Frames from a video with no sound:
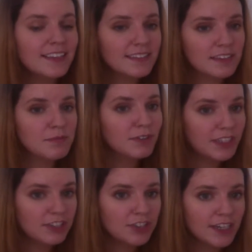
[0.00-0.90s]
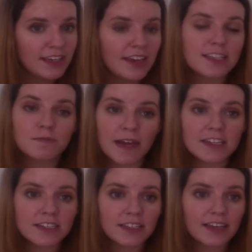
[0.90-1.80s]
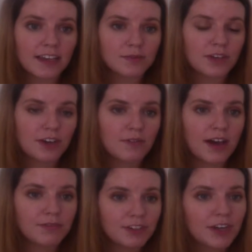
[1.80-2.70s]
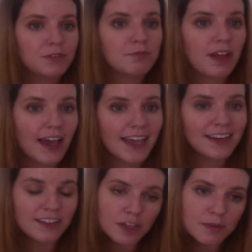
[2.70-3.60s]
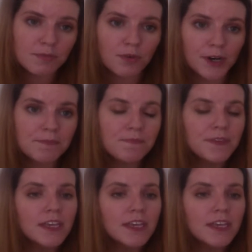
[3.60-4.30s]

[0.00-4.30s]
This can be really tricky, especially as we go on, we try to apply it a little bit more.